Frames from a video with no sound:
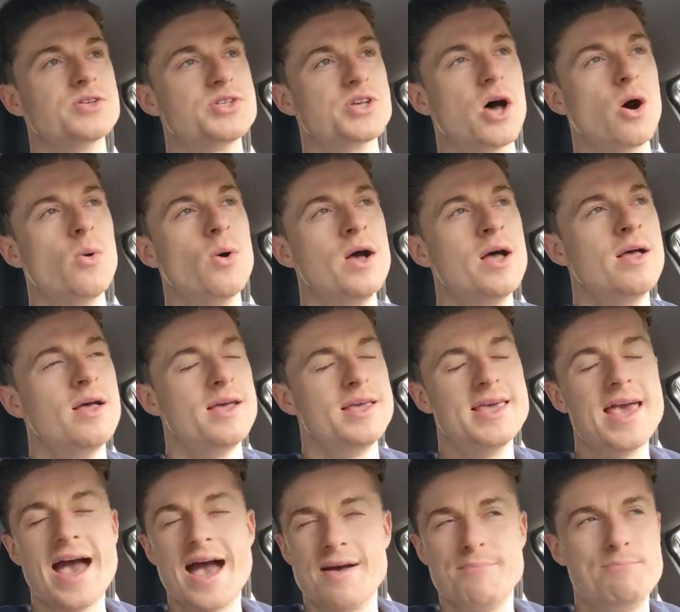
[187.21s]
So,
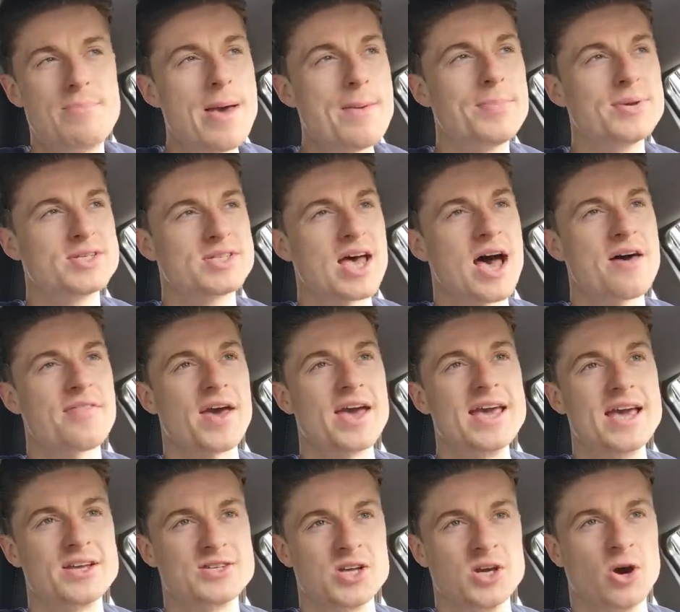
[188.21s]
yeah, bit bizarre that
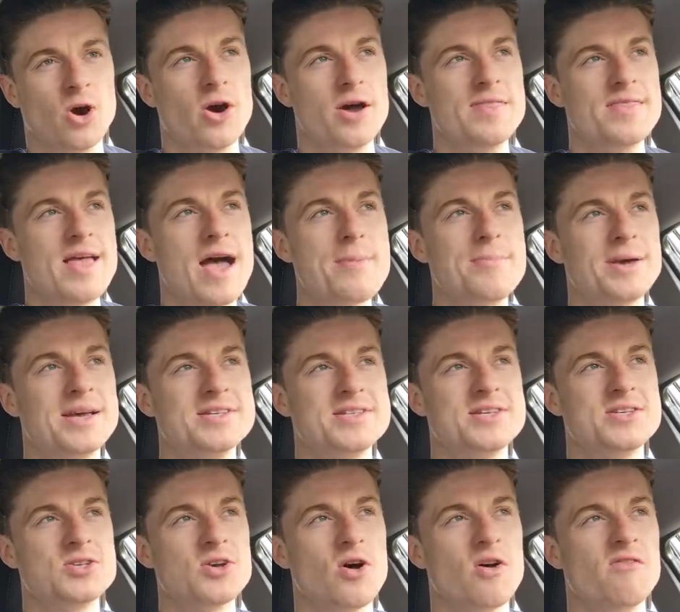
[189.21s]
he hasn't got in there because
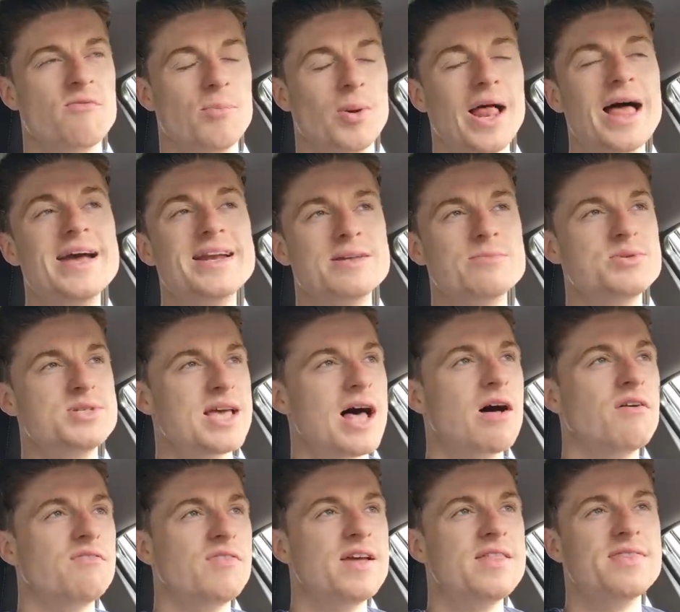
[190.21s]
he sort of played
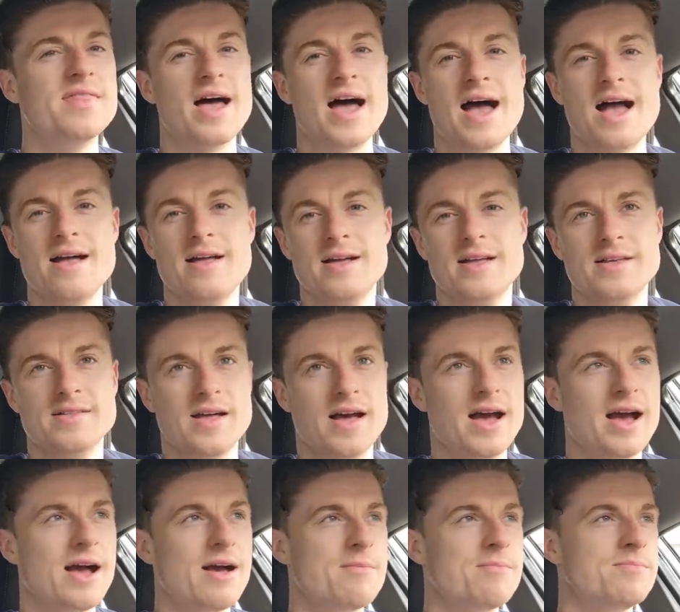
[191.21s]
himself in there.
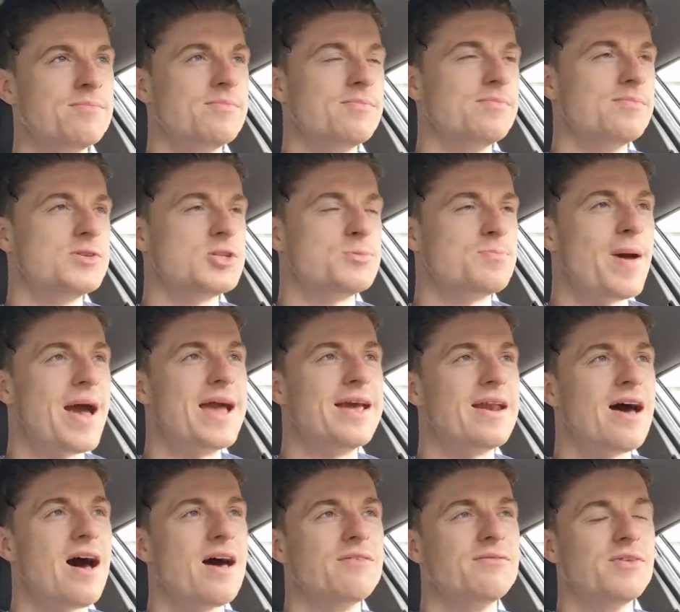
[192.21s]

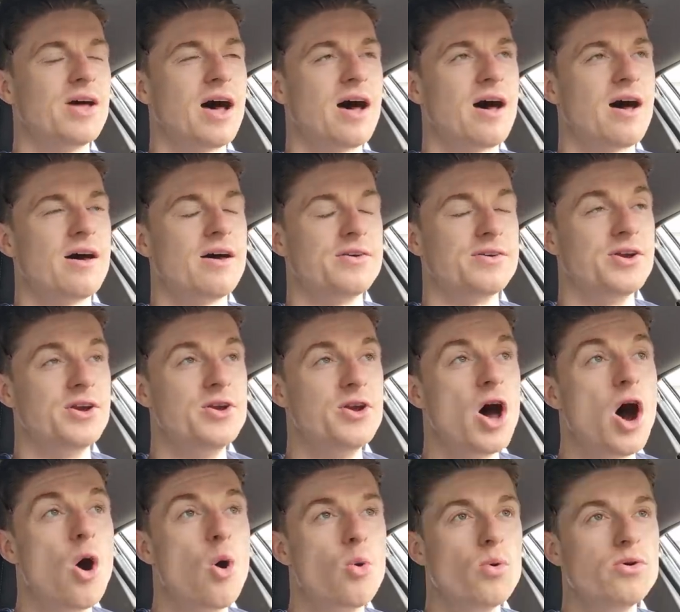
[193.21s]
Spain aren't
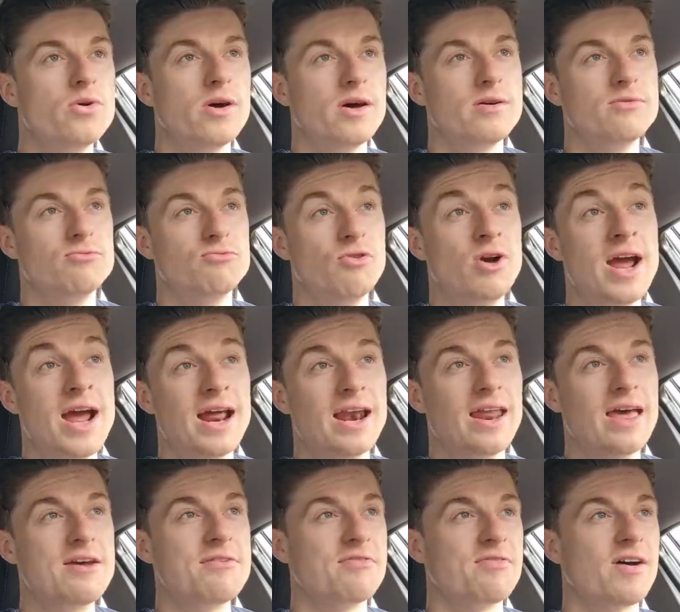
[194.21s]
known,
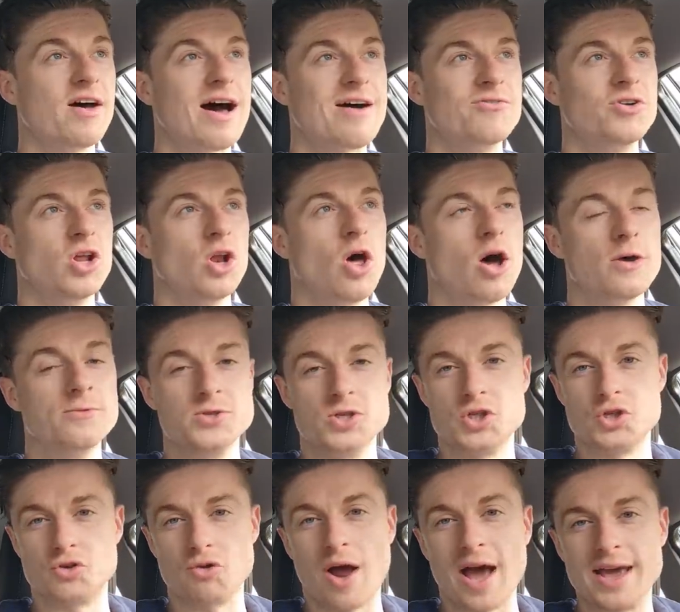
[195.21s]
really, for having a lot of
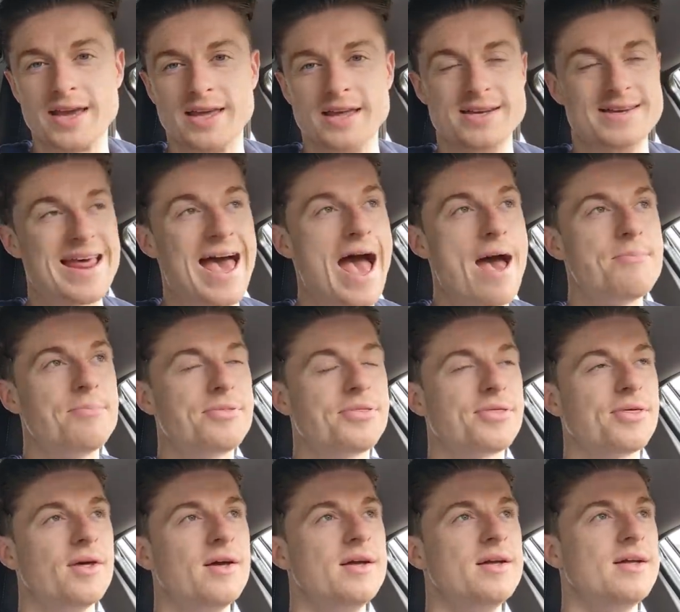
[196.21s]
striker
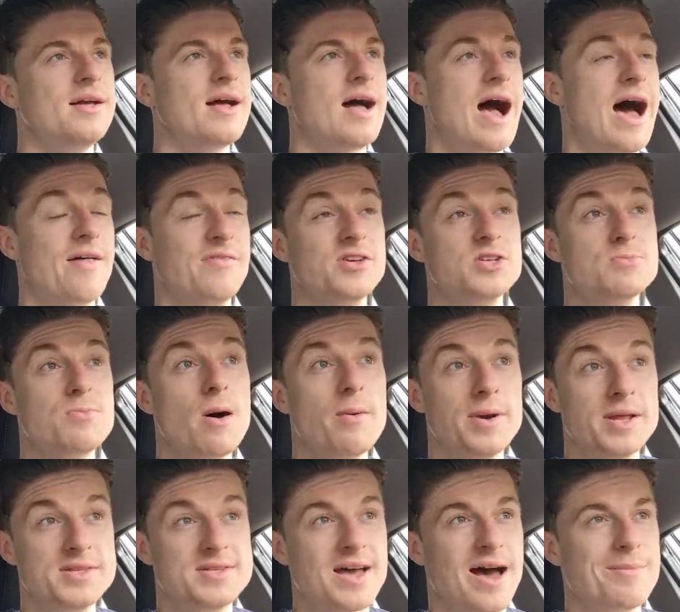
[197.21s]
depth at this
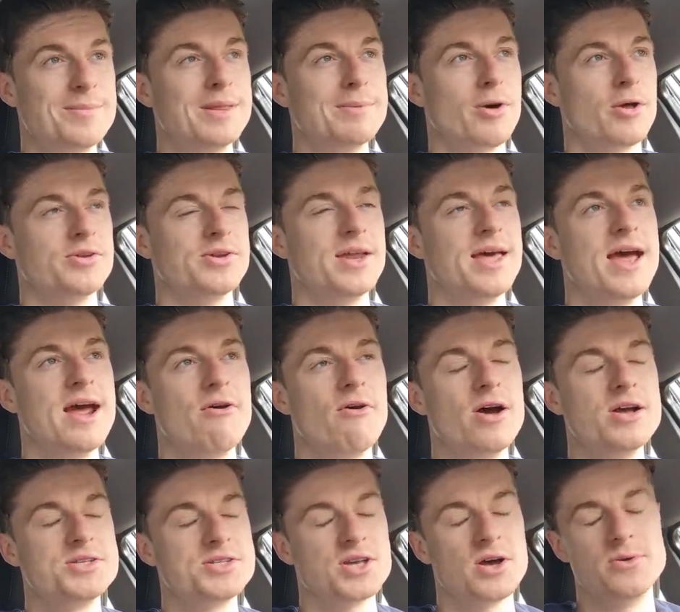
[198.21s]
moment in time in the modern
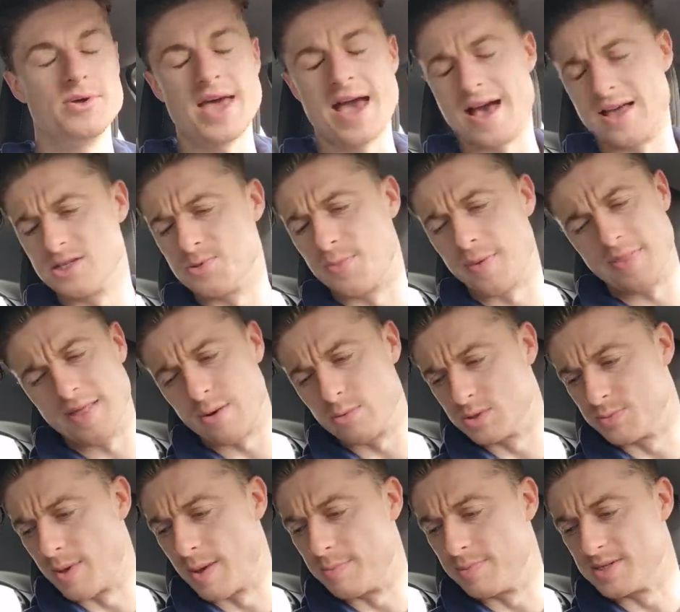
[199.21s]
era. So, yeah, that
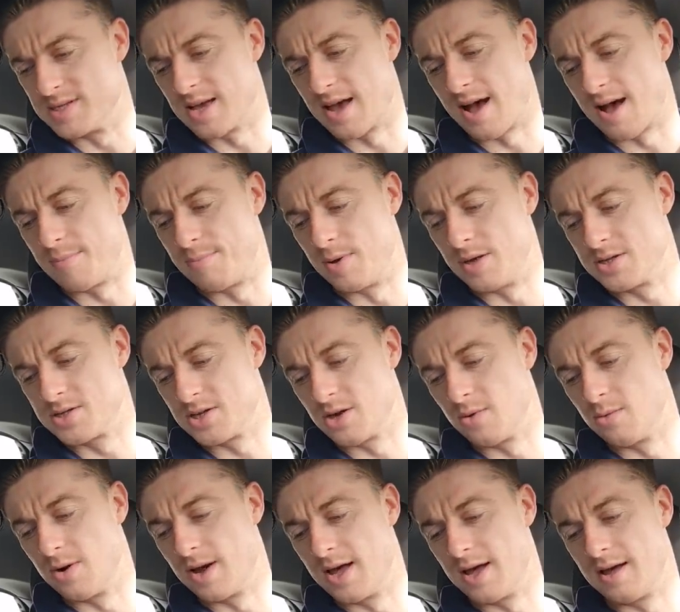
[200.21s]
was a bit bizarre. But
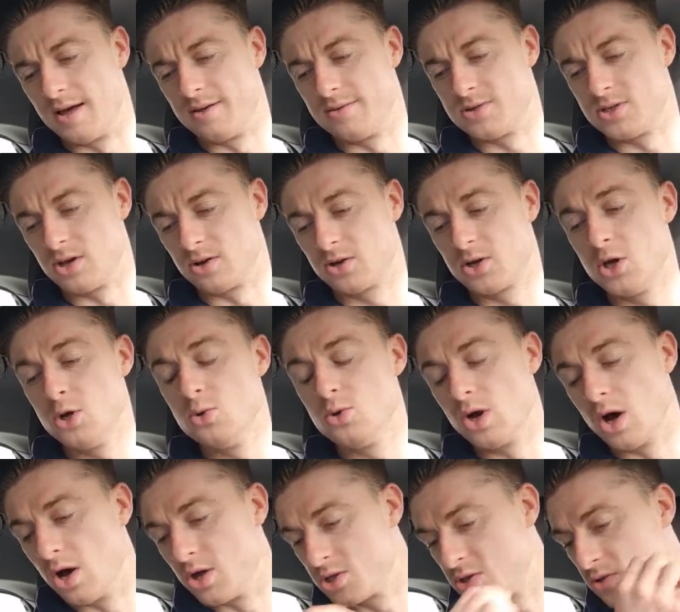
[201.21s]
so
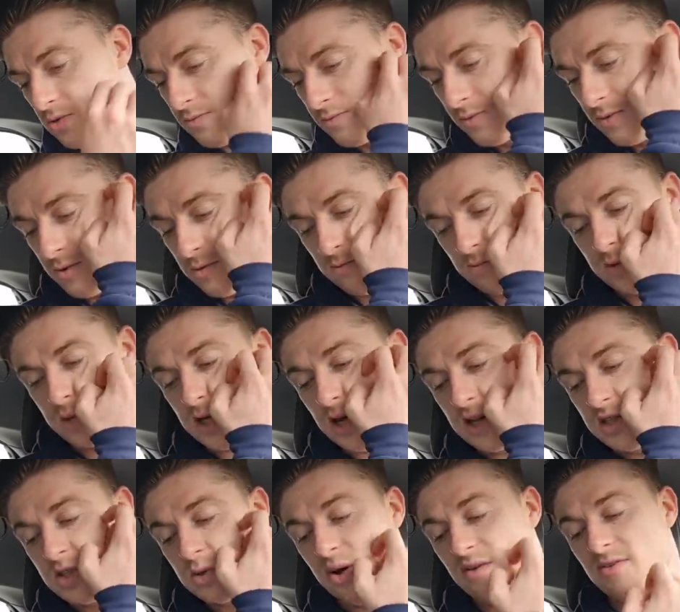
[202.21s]
kudos
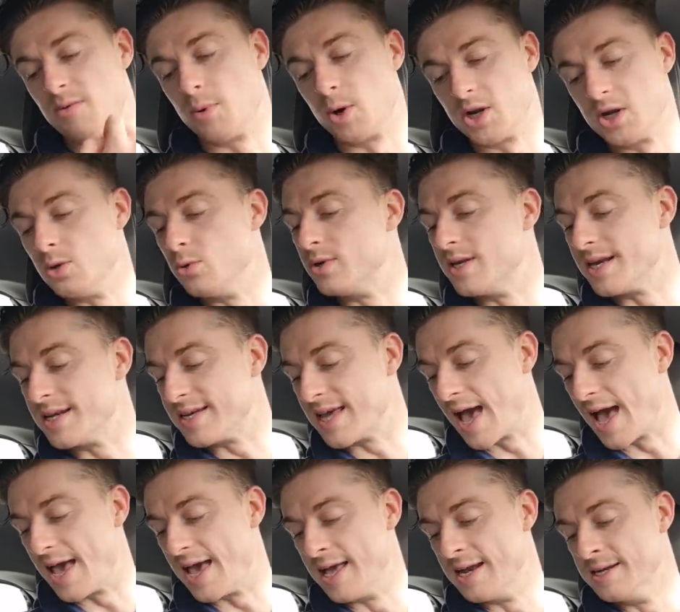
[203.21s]
to everybody who did
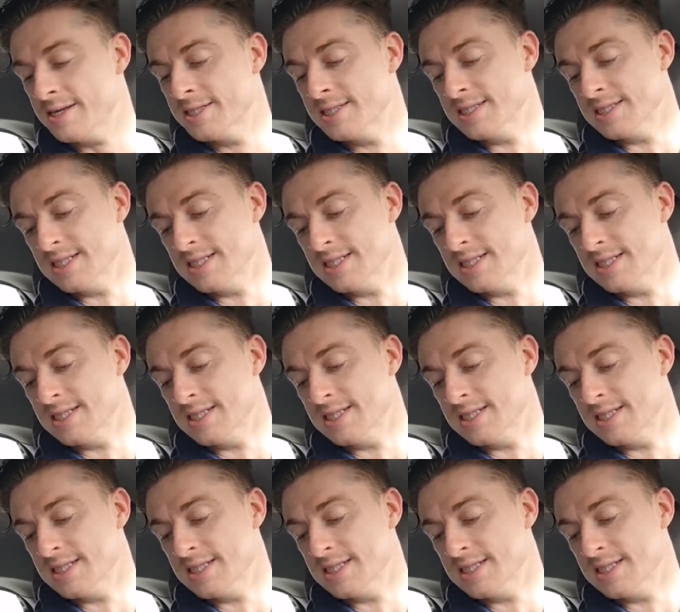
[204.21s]
get in.